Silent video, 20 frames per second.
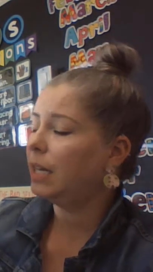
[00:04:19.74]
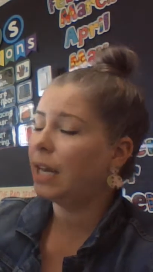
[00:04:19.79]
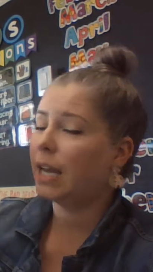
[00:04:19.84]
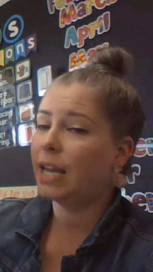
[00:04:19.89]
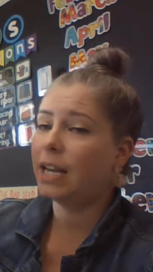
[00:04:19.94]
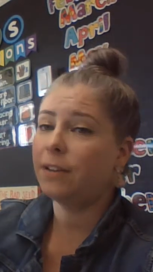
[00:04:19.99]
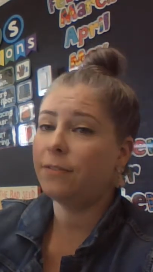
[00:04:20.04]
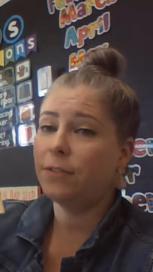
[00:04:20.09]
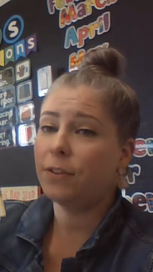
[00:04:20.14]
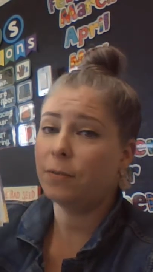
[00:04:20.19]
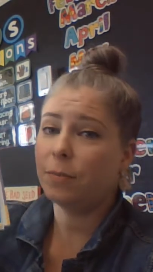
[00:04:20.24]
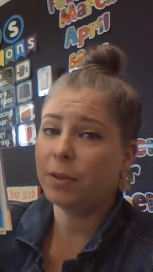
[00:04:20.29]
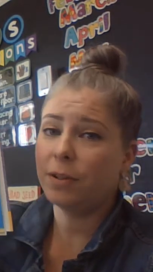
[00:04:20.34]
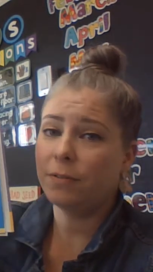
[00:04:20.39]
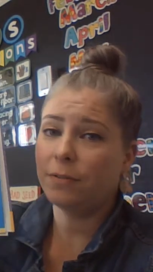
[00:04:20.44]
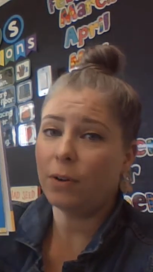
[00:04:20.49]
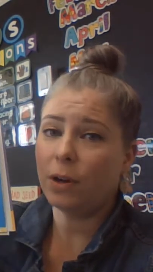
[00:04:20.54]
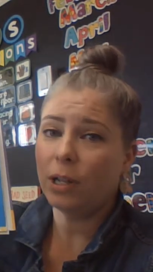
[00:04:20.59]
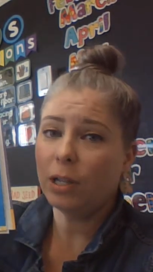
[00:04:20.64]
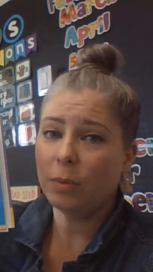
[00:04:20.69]
And if you've been
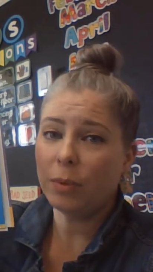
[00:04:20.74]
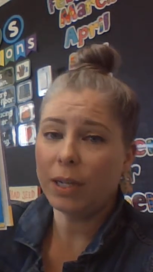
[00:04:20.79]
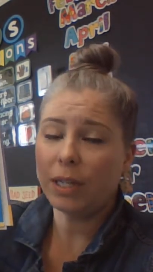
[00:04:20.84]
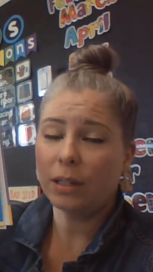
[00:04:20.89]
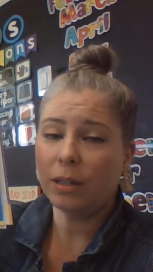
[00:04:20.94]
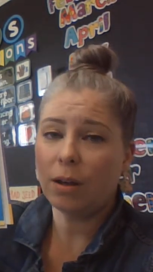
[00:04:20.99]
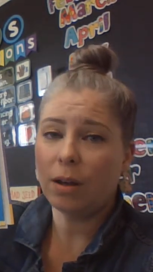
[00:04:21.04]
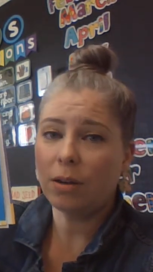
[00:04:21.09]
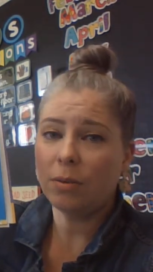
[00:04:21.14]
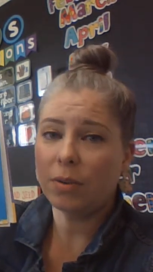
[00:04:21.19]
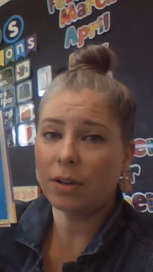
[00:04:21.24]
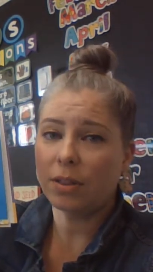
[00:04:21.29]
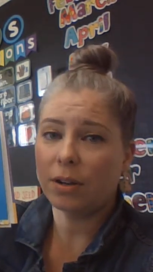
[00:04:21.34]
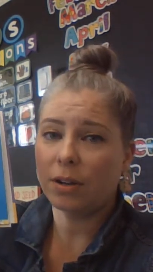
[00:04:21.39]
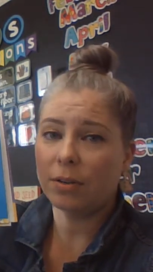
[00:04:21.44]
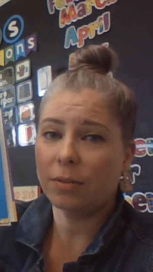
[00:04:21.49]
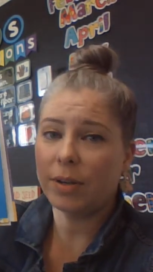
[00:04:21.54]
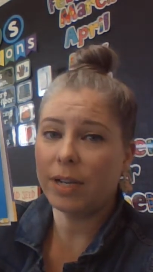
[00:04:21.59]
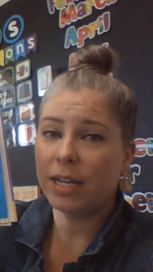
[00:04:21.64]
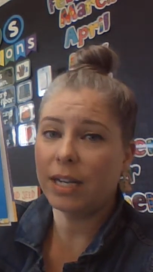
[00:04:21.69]
following along with our
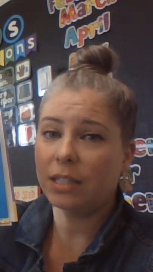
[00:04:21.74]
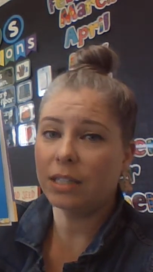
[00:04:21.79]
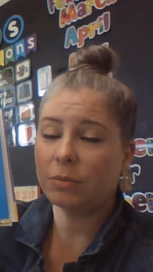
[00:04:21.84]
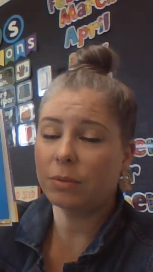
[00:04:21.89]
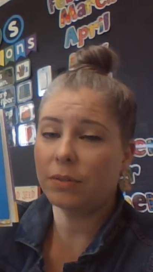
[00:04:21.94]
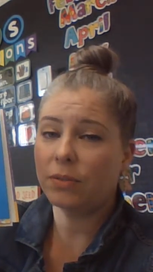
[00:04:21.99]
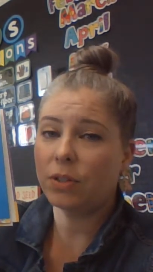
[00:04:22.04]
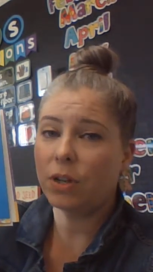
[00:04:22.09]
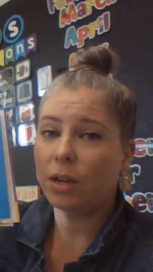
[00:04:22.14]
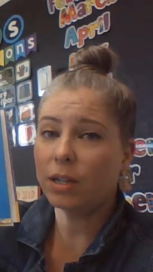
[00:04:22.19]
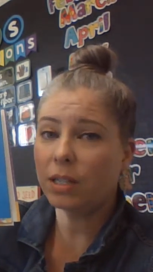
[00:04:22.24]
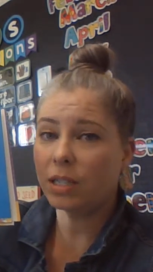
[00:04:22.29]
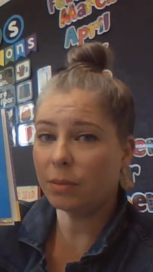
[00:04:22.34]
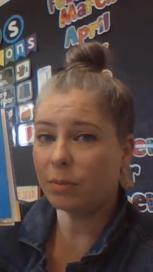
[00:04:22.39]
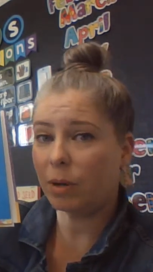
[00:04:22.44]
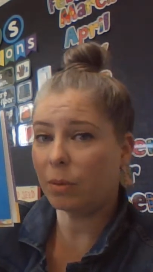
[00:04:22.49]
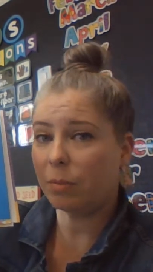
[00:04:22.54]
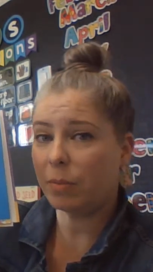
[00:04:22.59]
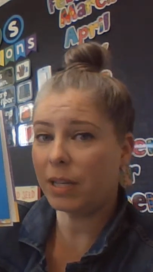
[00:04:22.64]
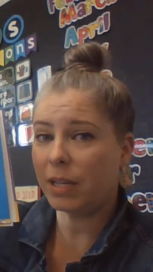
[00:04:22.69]
readings, we've talked
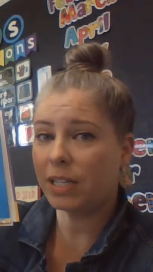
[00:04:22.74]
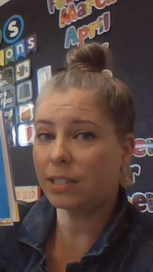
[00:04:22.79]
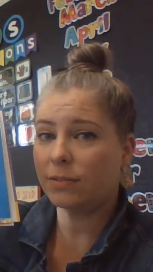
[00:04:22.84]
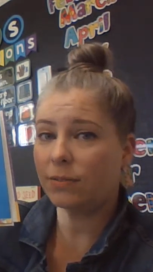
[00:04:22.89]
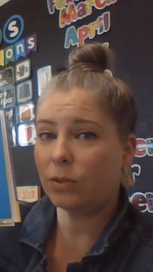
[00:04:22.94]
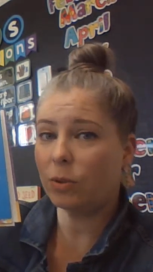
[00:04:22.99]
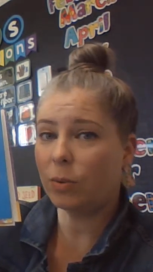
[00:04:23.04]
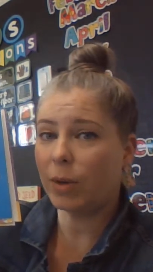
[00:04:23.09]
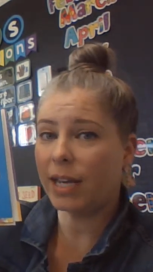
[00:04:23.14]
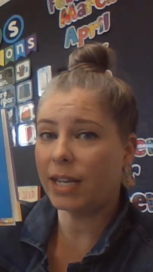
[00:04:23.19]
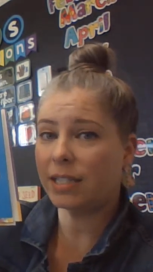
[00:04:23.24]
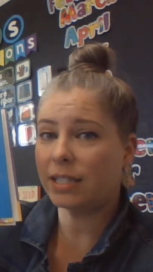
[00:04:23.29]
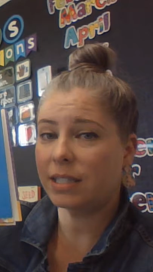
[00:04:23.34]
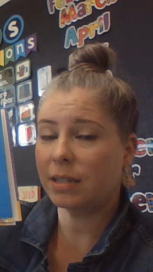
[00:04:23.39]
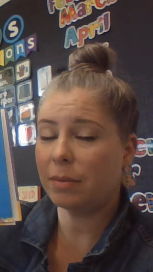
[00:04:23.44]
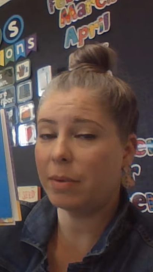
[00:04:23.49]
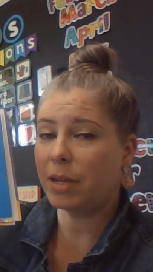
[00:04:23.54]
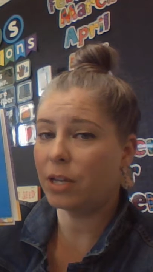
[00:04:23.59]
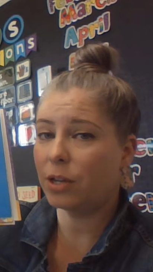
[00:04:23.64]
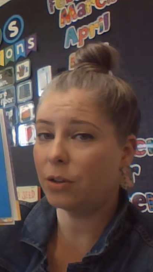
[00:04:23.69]
about peaceful ways to
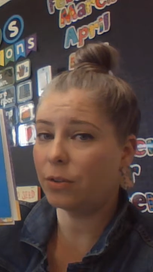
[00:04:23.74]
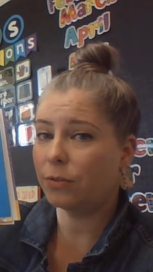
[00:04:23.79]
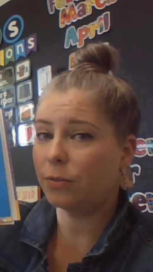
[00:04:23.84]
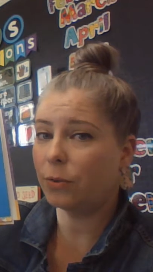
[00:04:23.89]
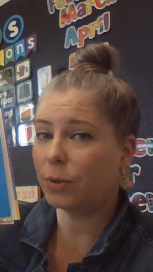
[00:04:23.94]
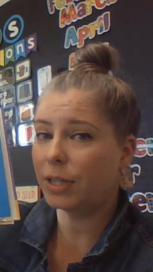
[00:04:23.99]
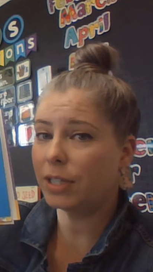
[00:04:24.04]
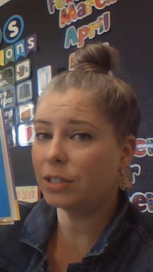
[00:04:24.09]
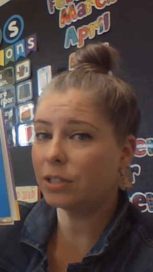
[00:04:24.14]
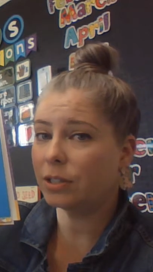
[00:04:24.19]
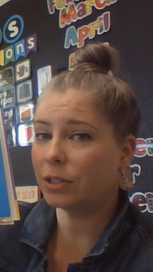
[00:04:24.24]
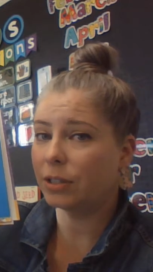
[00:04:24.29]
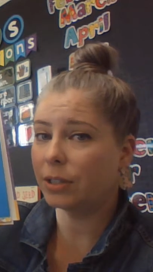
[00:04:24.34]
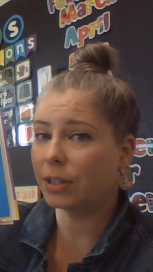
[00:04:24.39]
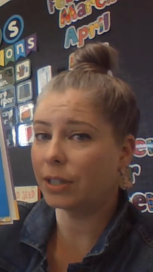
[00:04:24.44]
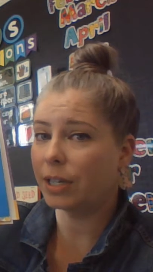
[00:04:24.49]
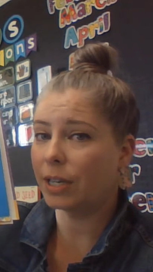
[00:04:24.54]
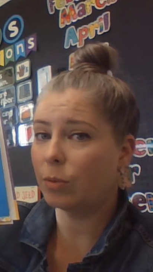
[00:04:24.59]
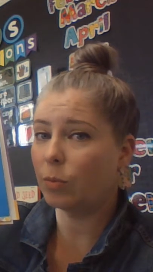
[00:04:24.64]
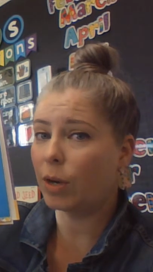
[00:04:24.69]
make your voice
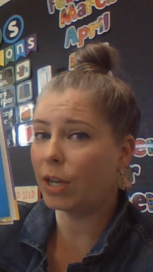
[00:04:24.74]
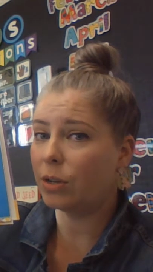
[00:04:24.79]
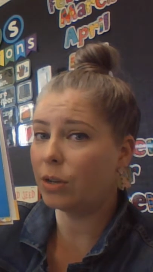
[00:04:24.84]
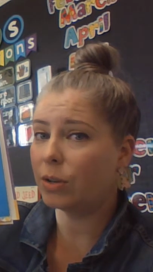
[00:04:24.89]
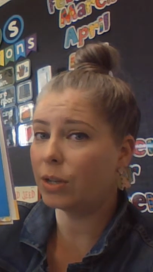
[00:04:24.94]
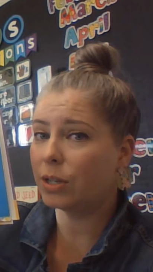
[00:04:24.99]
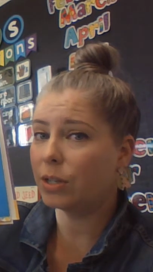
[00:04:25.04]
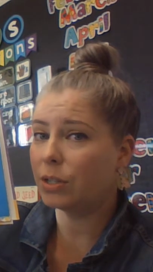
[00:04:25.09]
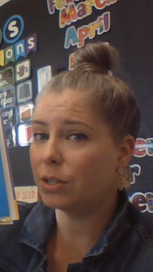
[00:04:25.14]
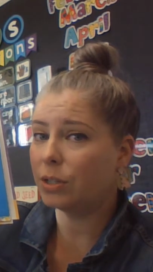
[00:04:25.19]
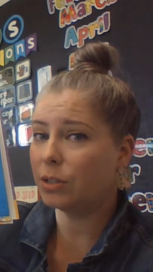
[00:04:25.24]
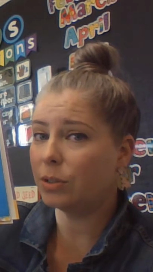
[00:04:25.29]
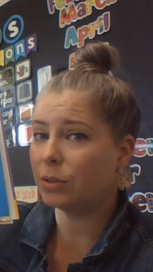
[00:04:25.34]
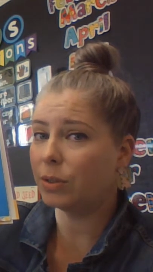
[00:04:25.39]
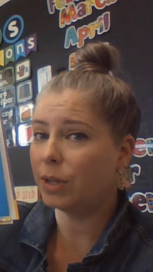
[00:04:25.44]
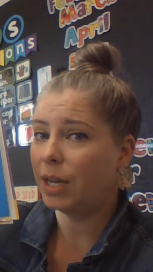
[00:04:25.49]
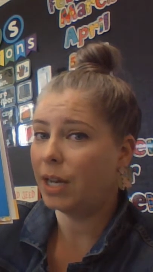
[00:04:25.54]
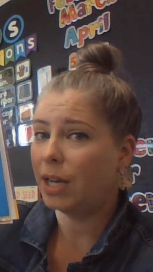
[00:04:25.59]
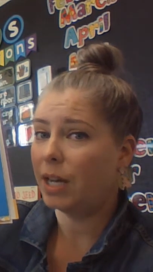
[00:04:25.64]
heard and what you can do,